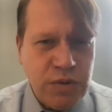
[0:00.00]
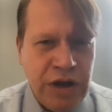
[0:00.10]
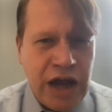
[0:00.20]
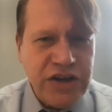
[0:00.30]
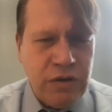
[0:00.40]

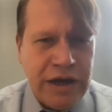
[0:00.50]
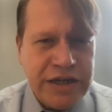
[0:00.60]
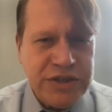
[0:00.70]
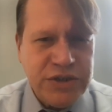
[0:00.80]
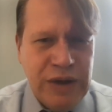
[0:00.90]
were not
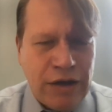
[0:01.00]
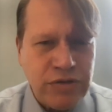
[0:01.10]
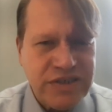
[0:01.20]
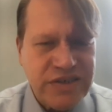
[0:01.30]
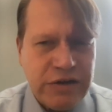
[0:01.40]
trying to
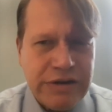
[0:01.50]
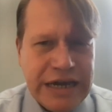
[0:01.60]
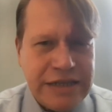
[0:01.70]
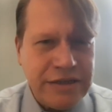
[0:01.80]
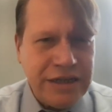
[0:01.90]

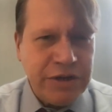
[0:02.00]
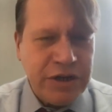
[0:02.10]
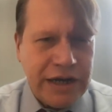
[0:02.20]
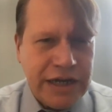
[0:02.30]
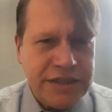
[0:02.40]
out-segregate the
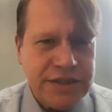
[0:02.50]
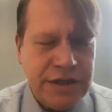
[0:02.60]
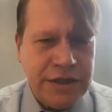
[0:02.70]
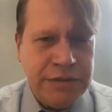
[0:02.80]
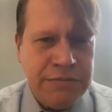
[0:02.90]
Democrats.